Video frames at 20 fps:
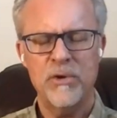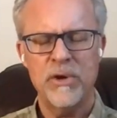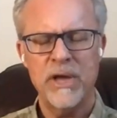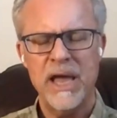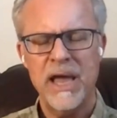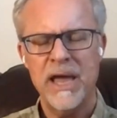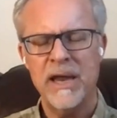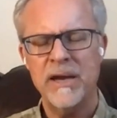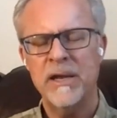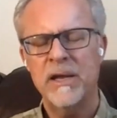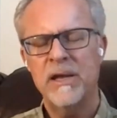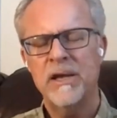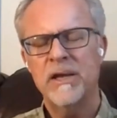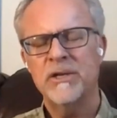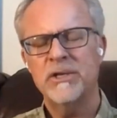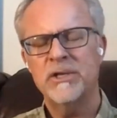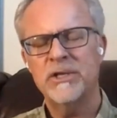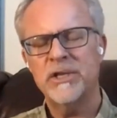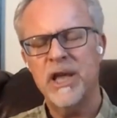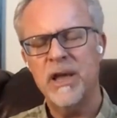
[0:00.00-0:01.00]
And if you can,
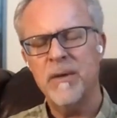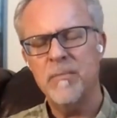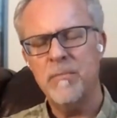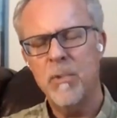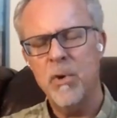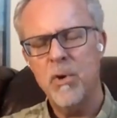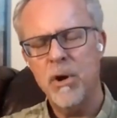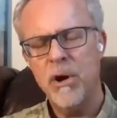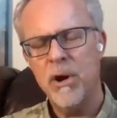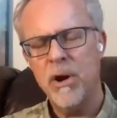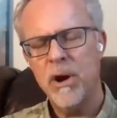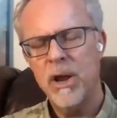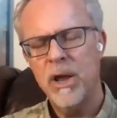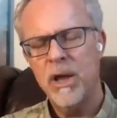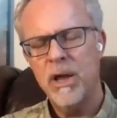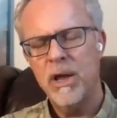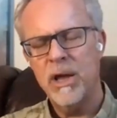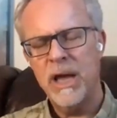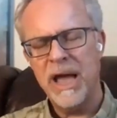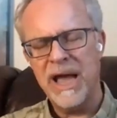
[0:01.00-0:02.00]
stay
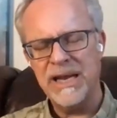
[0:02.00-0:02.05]
more